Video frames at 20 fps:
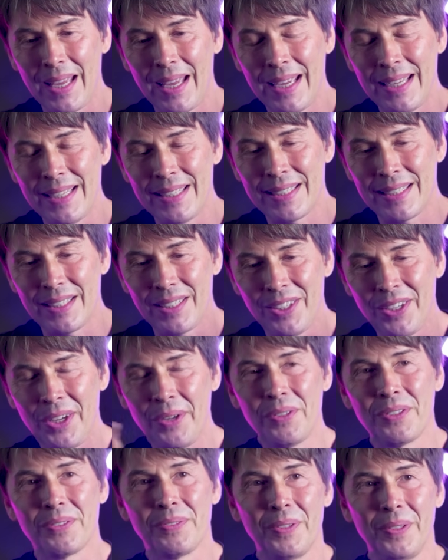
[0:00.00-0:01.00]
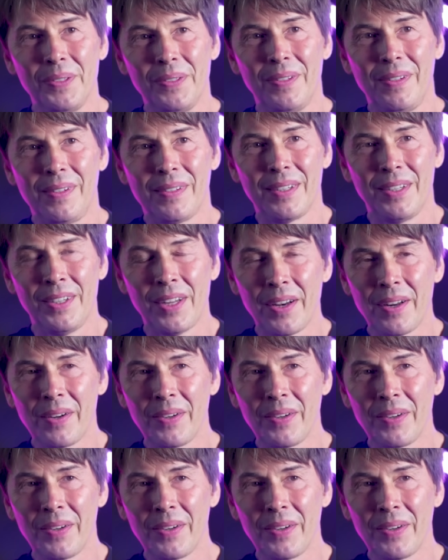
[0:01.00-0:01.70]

is useful, and not